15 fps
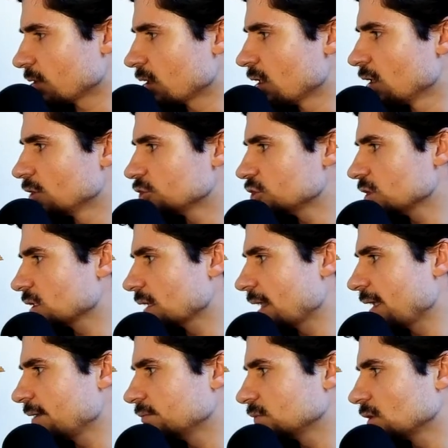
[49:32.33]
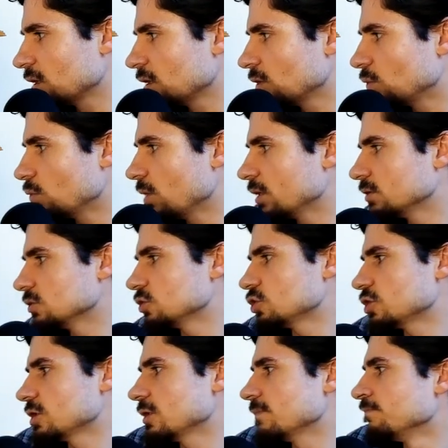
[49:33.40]
She claimed when
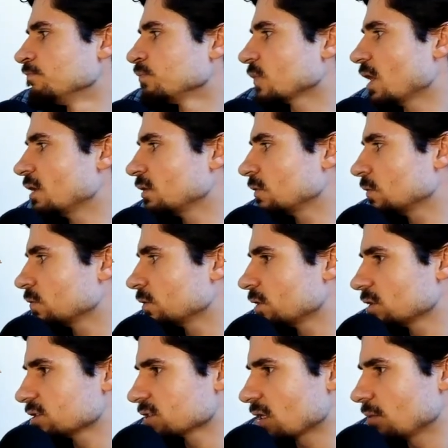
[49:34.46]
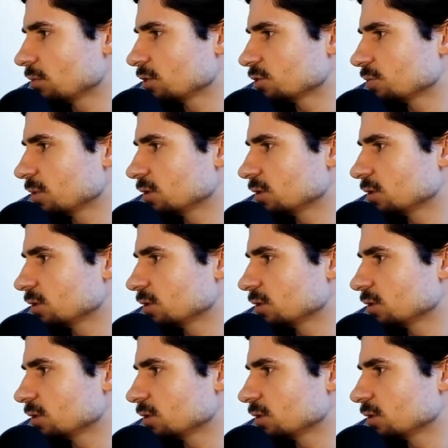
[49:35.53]
she entered the establishment,